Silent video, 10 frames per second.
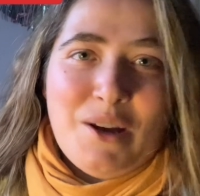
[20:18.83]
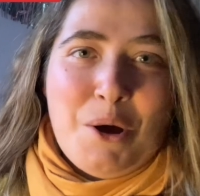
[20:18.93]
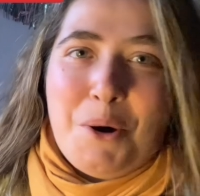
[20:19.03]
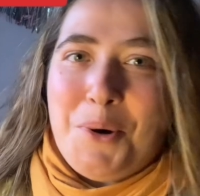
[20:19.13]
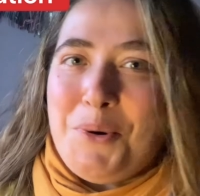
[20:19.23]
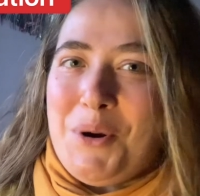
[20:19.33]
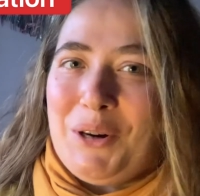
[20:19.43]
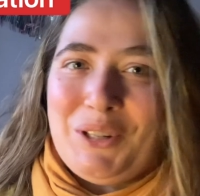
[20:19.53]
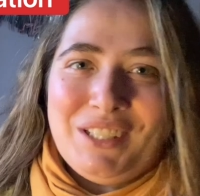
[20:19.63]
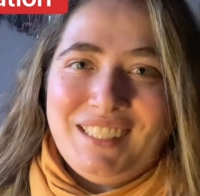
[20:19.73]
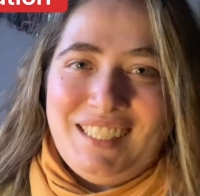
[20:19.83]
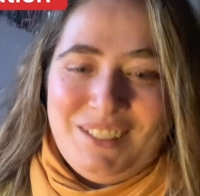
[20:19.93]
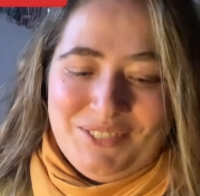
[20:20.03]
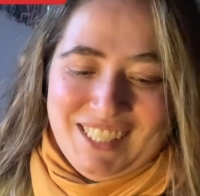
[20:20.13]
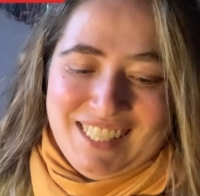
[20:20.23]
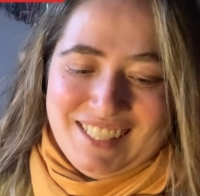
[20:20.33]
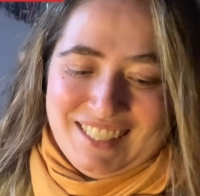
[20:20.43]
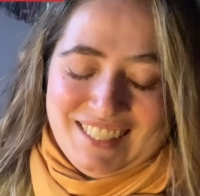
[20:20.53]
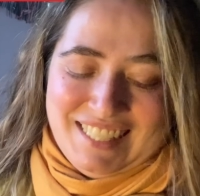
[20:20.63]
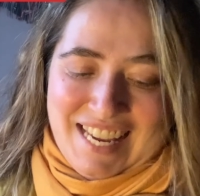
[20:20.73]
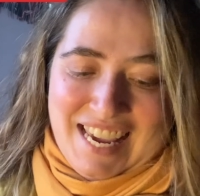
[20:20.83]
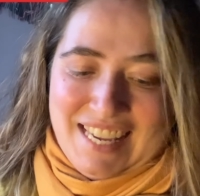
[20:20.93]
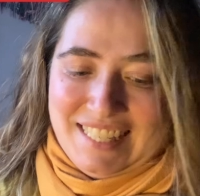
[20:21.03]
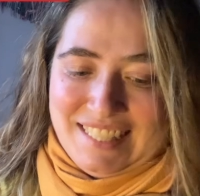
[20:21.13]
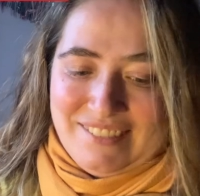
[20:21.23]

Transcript: oh, early winter days,